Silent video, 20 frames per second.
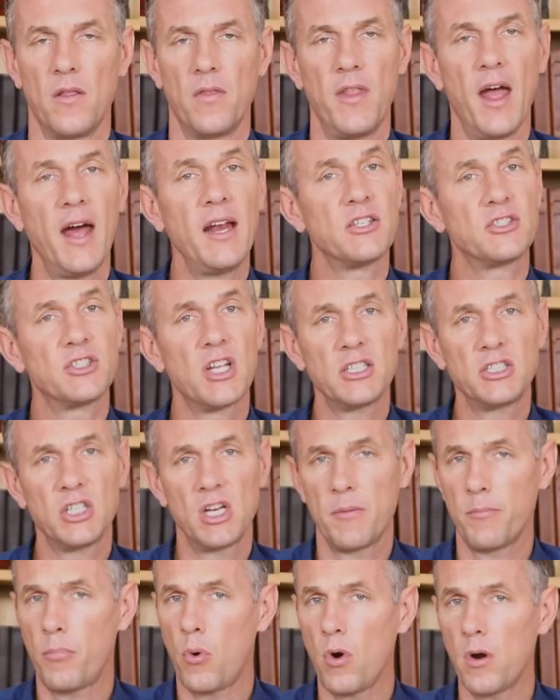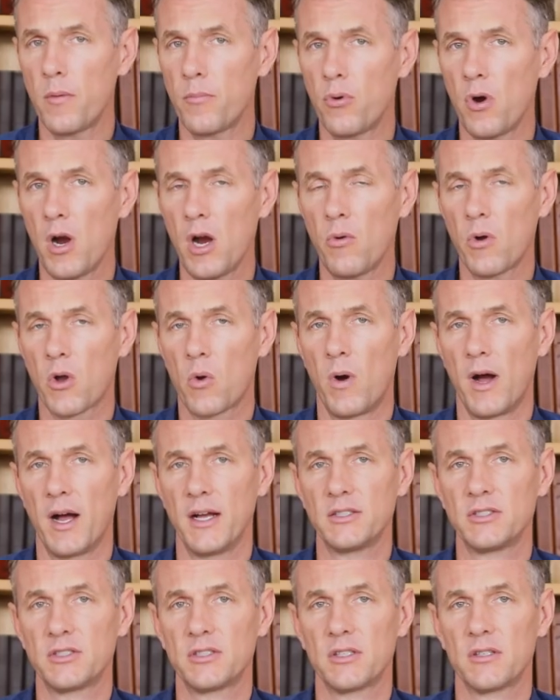That is such an important prayer
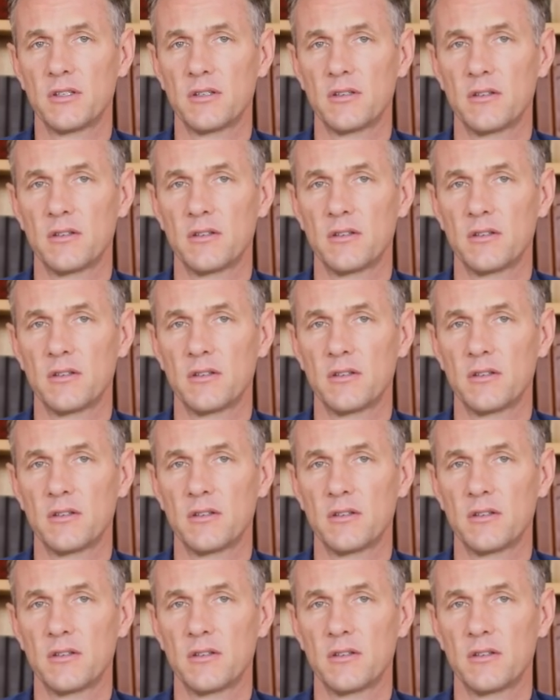request.